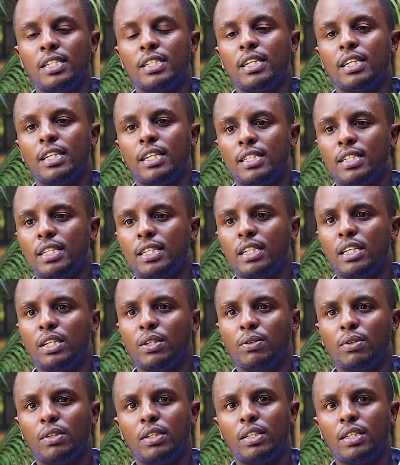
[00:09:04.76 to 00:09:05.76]
retail at
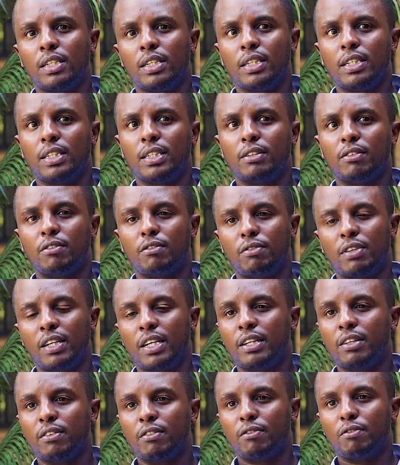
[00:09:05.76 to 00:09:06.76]
around
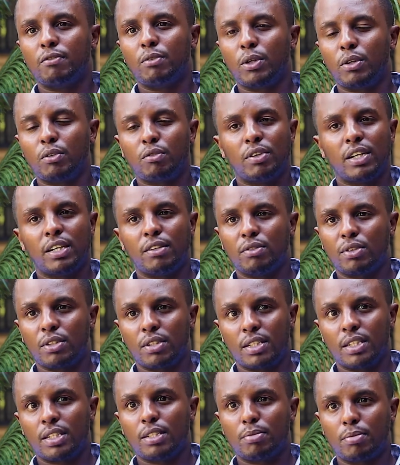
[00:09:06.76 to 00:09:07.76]
5.5 uh, to
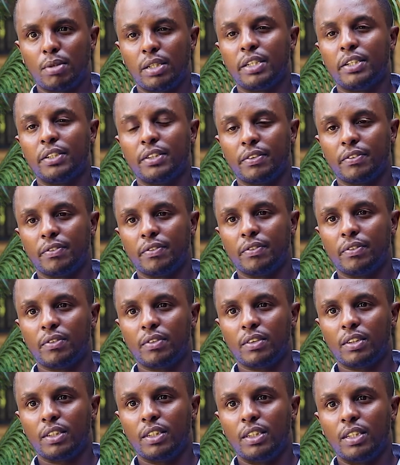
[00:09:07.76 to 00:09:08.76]
6 million,
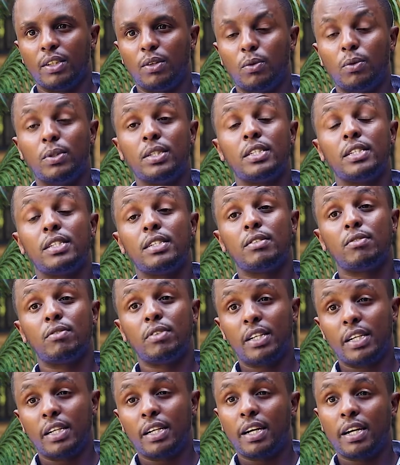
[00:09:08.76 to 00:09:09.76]
which is
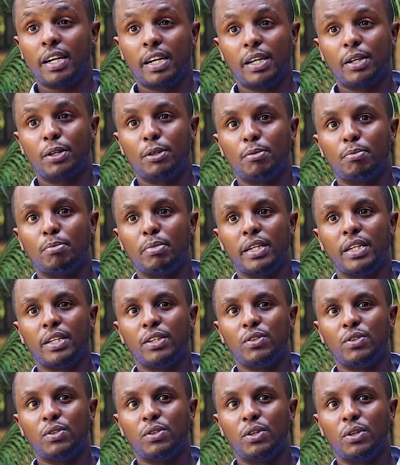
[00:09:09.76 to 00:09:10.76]
very high
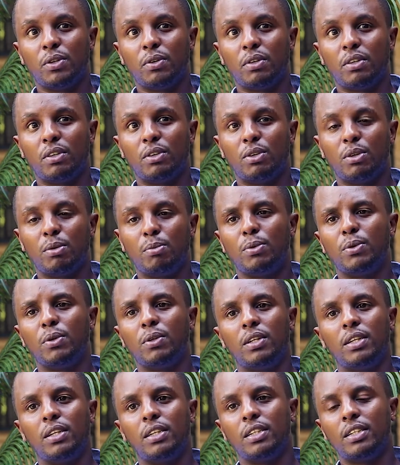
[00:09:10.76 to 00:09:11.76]
compared to your
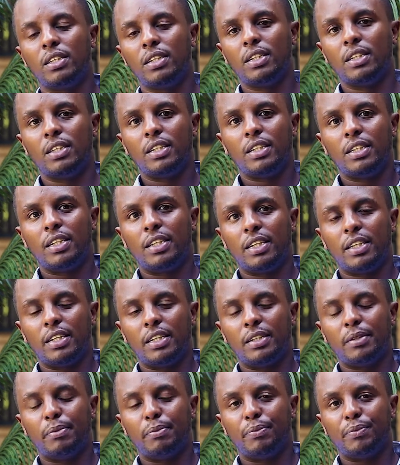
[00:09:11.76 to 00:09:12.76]
normal
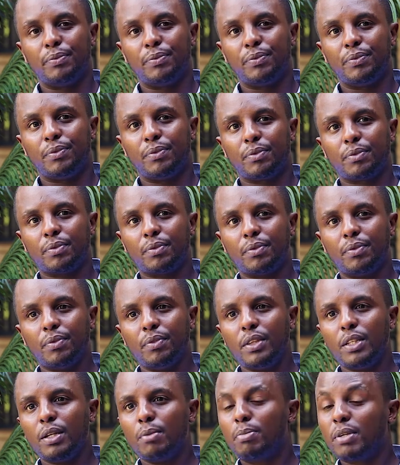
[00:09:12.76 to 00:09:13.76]
um,
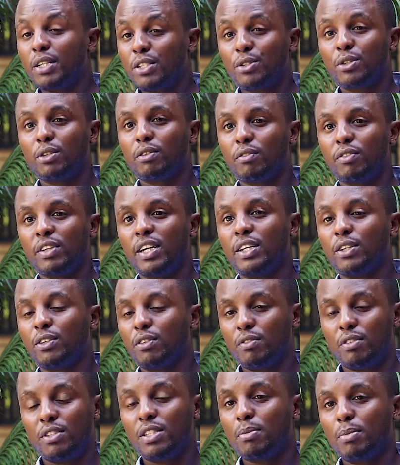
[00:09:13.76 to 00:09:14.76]
petrol van
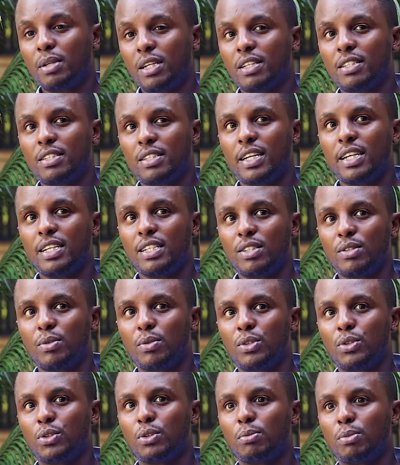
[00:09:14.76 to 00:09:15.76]
of similar size,
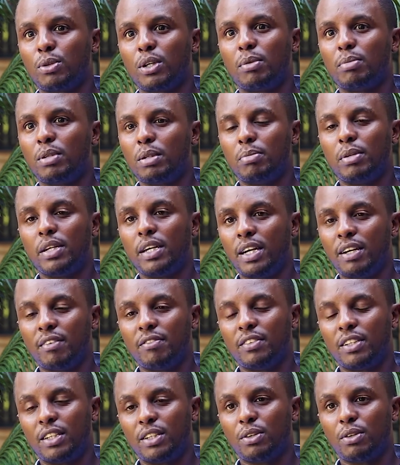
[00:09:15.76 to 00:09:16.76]
which will probably be
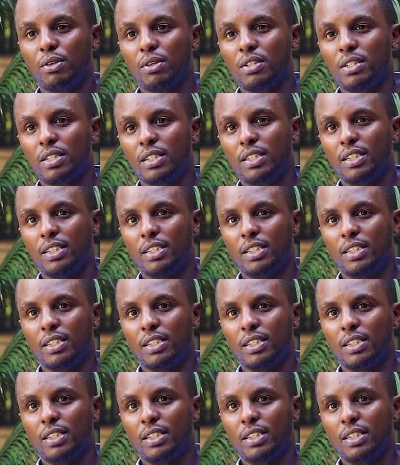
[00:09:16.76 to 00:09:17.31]
half that cost.